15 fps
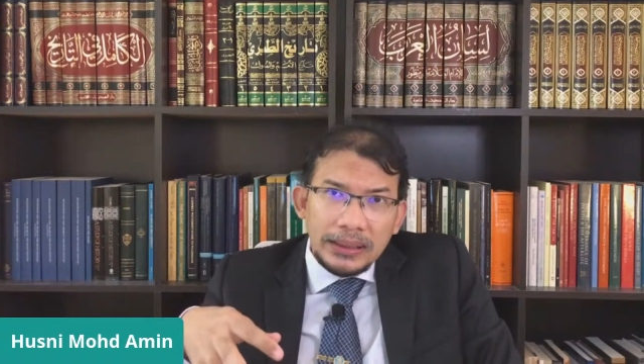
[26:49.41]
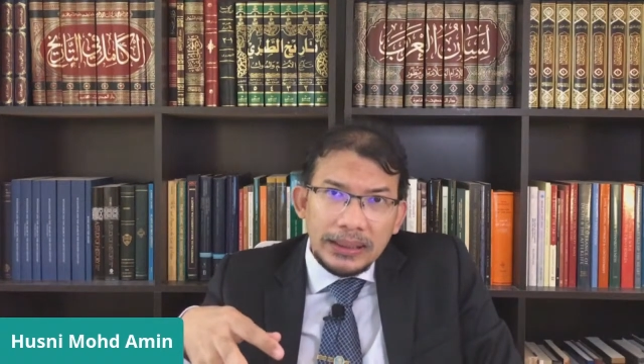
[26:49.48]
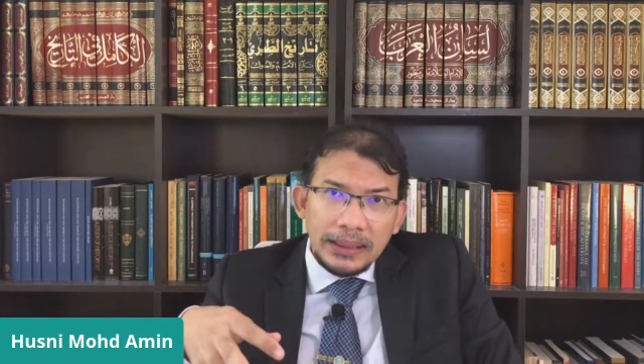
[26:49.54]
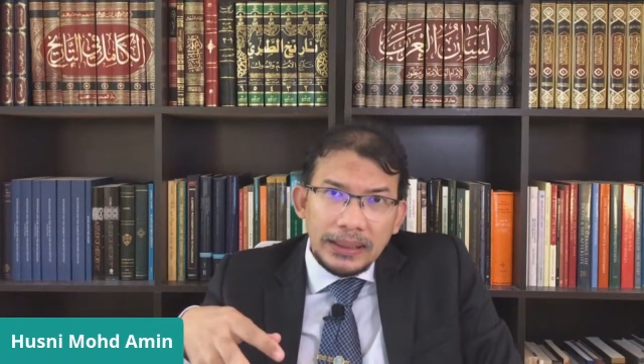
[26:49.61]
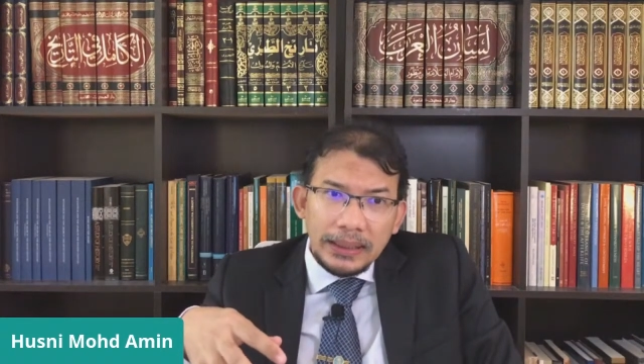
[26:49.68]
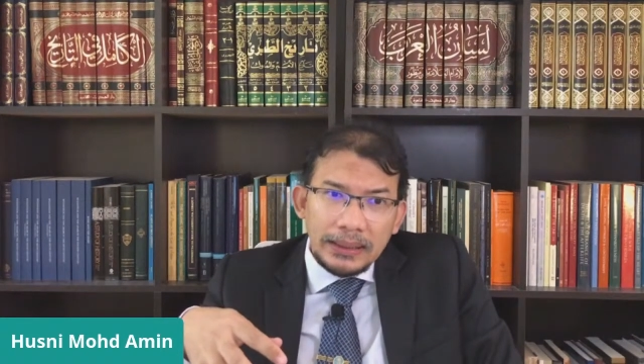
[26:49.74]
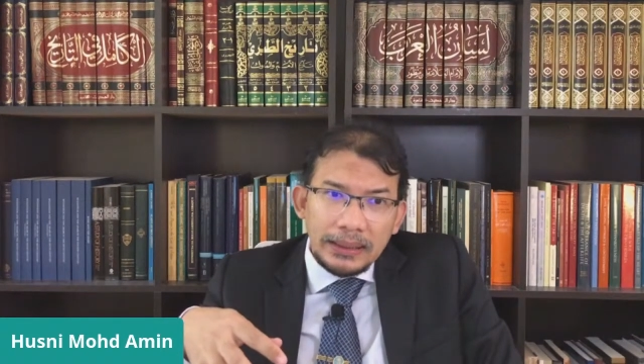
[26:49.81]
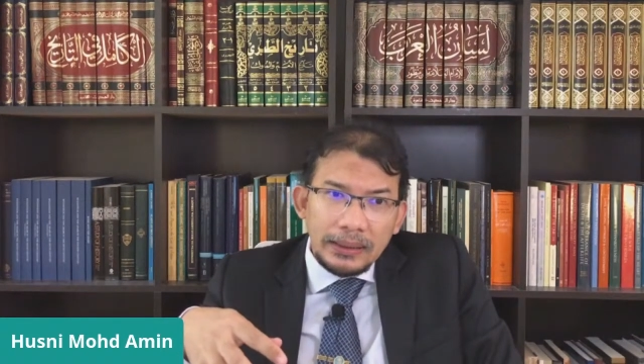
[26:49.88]

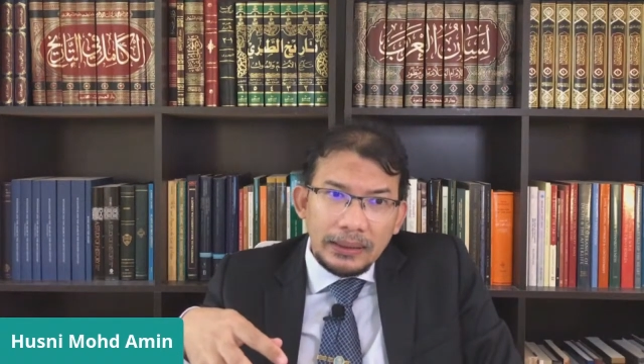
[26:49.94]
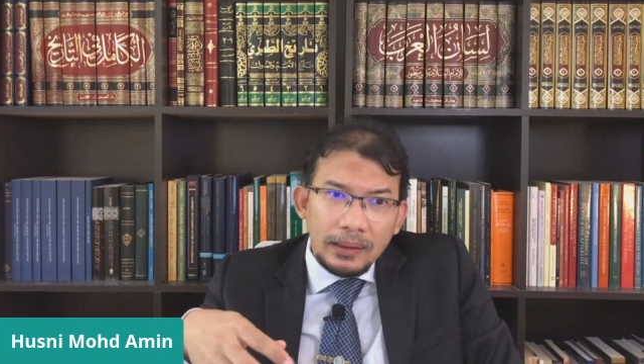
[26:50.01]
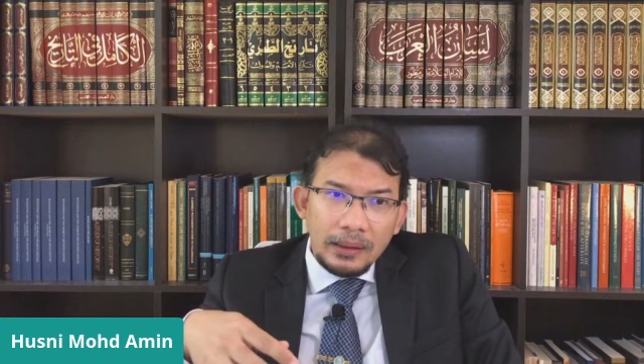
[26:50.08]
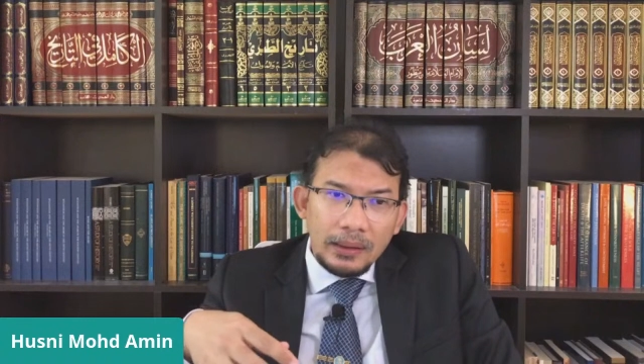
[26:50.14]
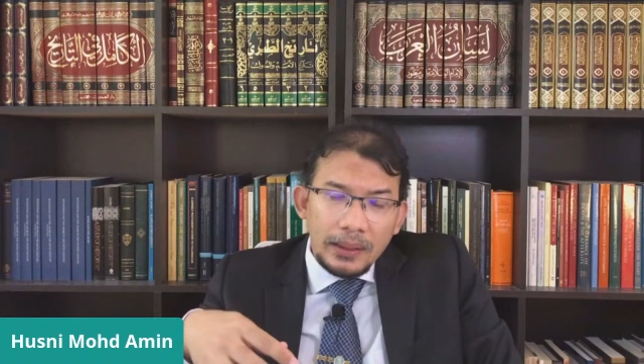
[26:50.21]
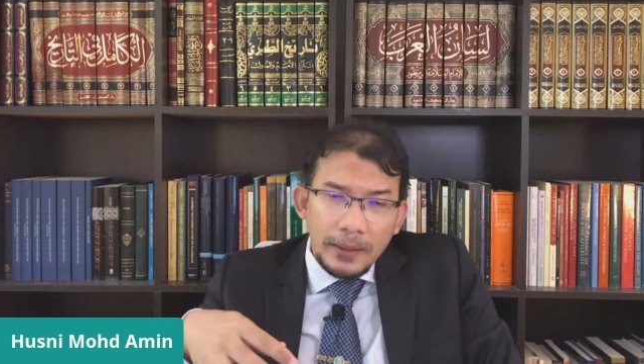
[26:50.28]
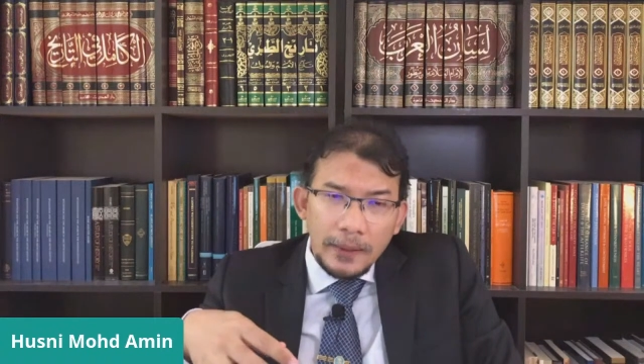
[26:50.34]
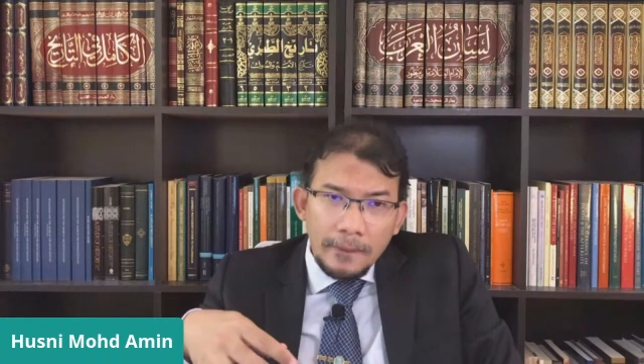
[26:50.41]
that
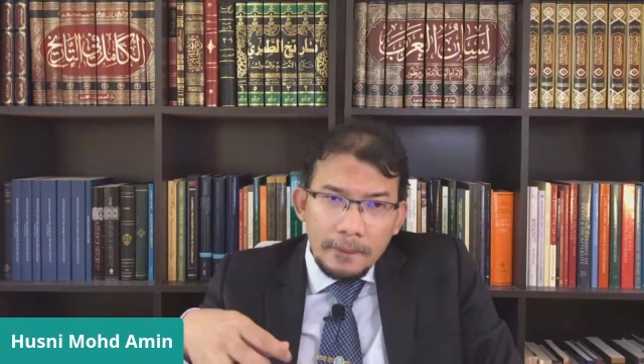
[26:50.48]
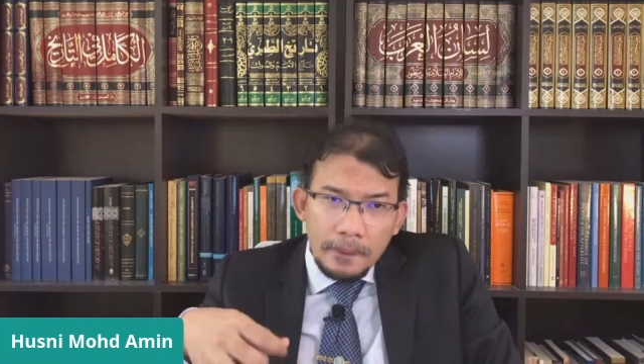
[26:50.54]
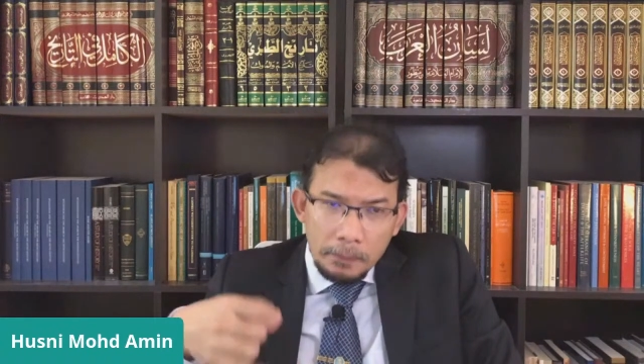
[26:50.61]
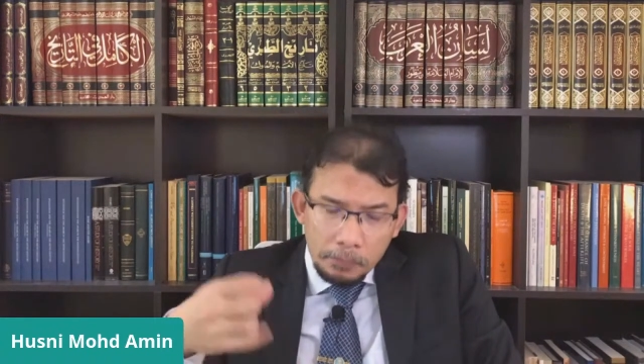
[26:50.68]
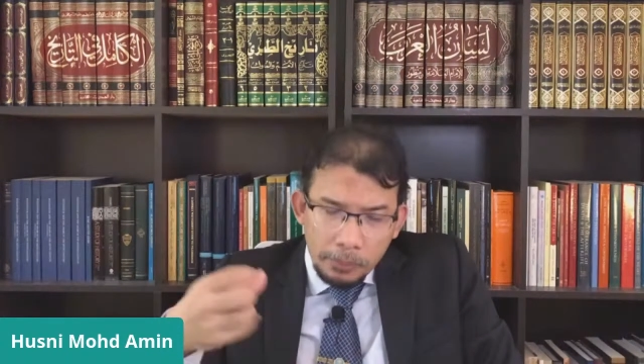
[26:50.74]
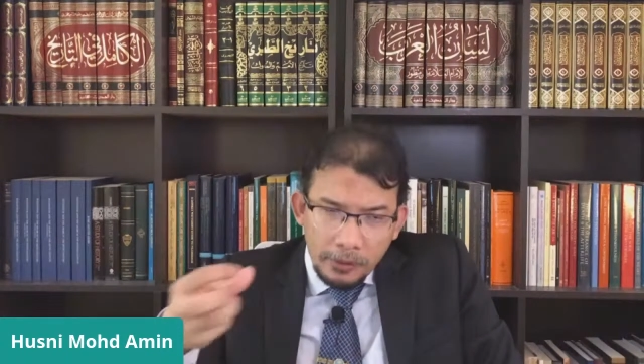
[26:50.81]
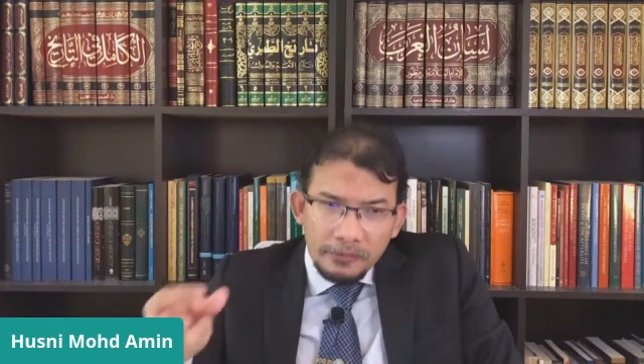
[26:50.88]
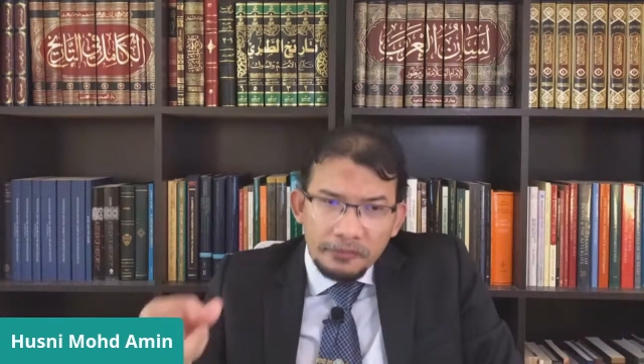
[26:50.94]

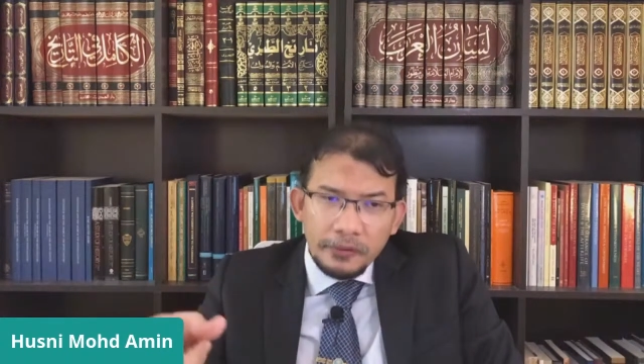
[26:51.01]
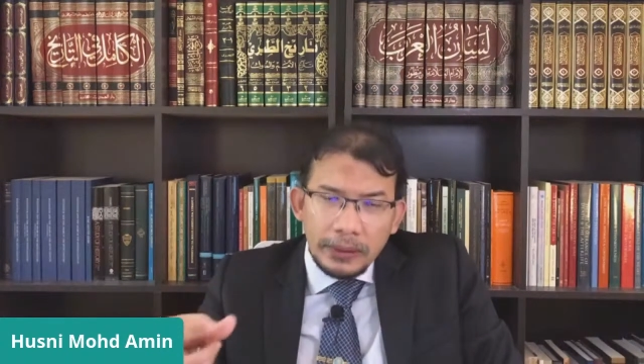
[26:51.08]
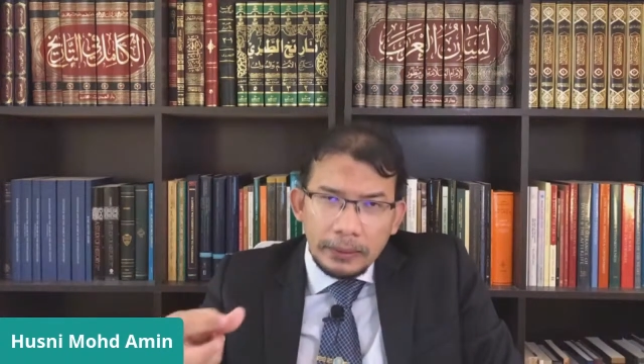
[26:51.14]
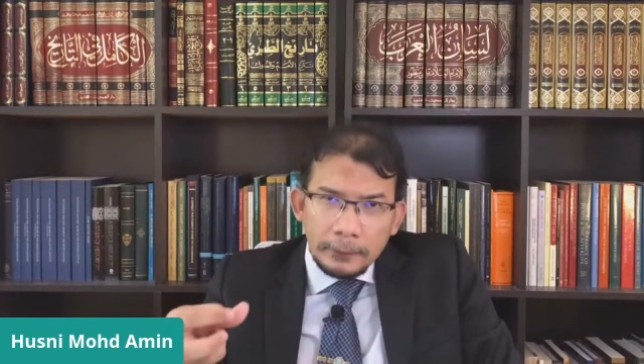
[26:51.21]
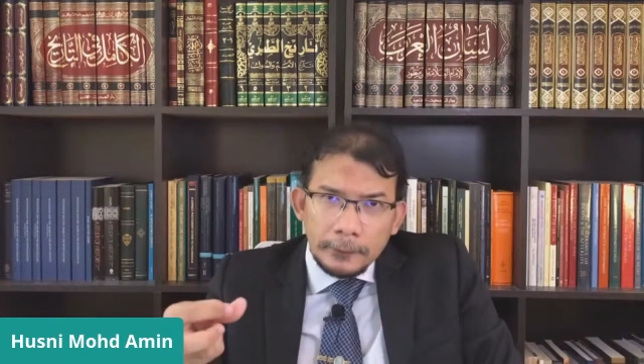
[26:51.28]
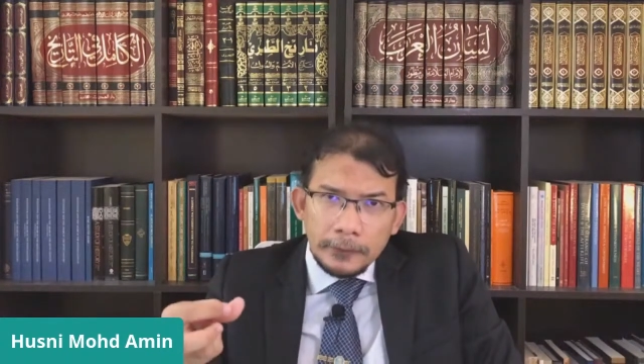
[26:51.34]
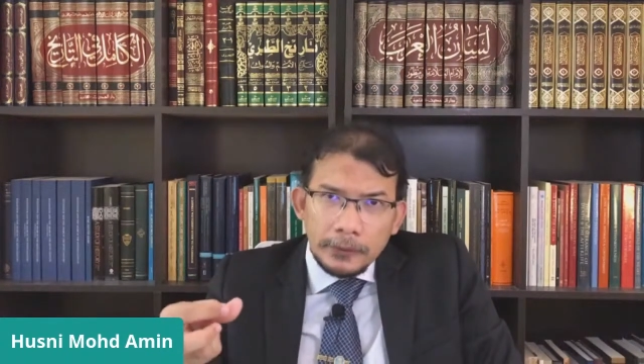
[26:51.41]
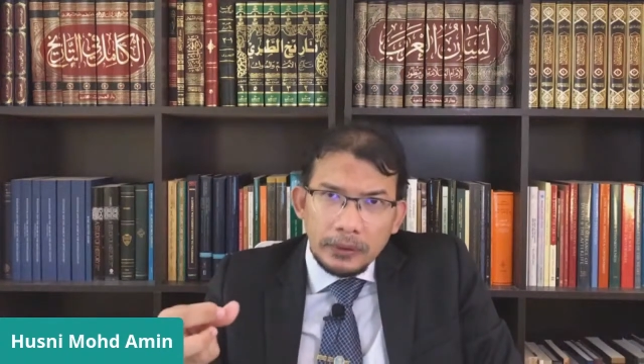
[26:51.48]
the Prophet,